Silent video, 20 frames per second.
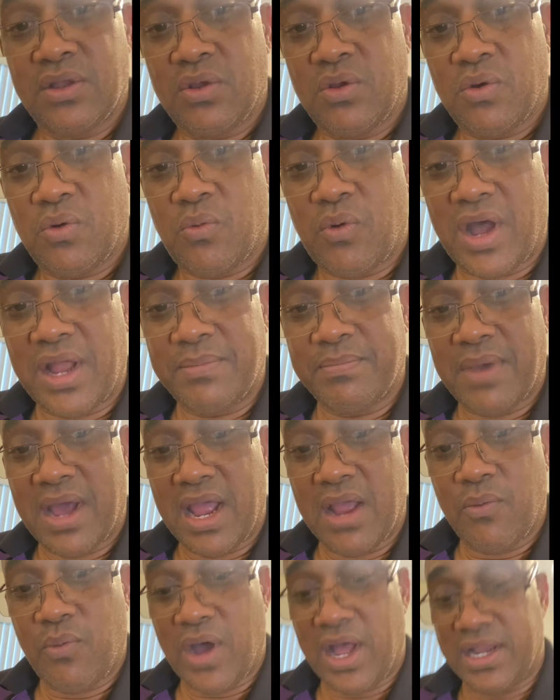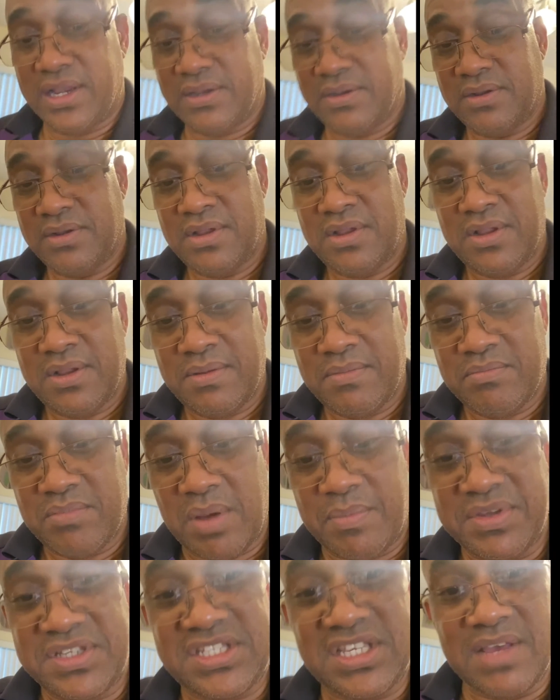one by one. Let
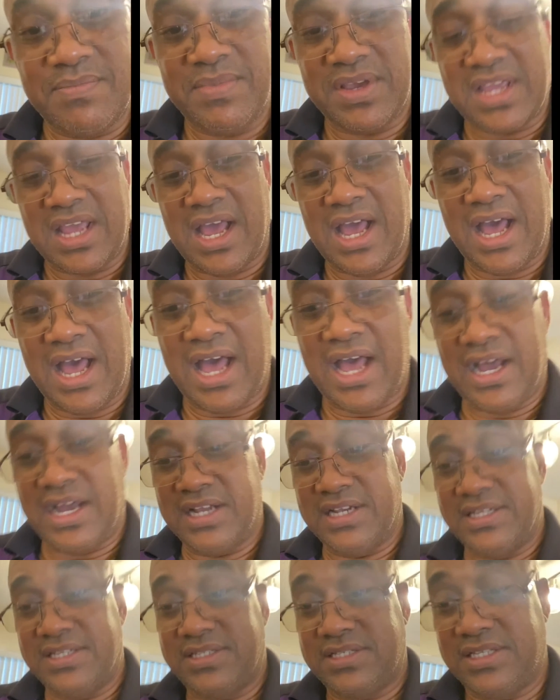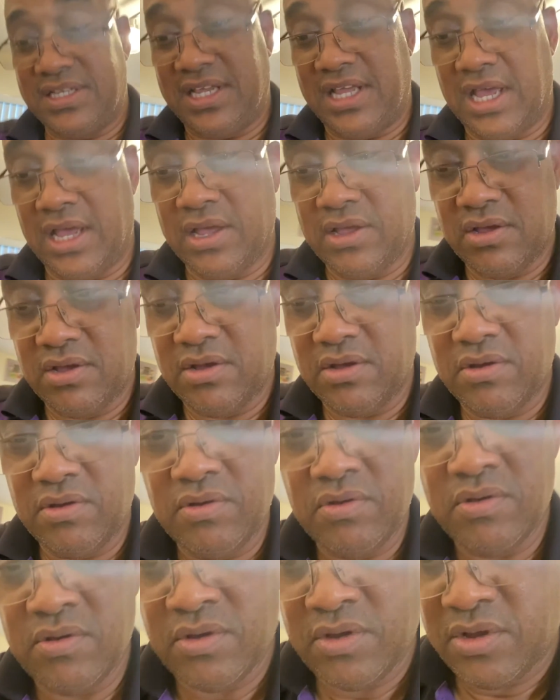me see if we can angle this thing here.
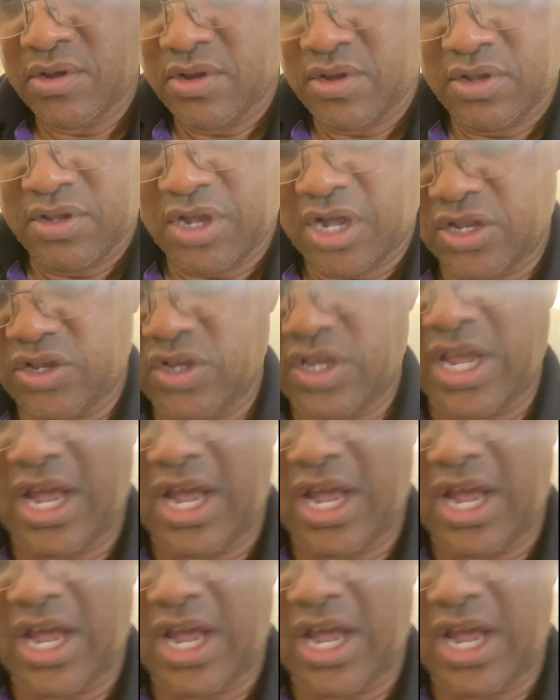So you can